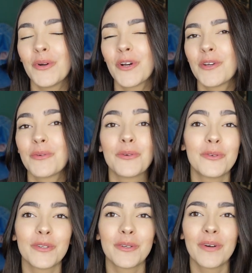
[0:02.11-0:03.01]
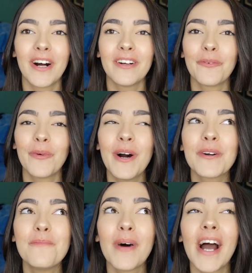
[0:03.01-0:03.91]
I hope you're all doing well and
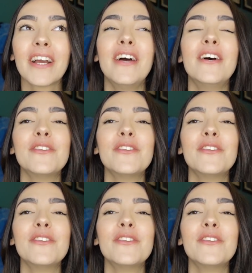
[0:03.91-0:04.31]
welcome back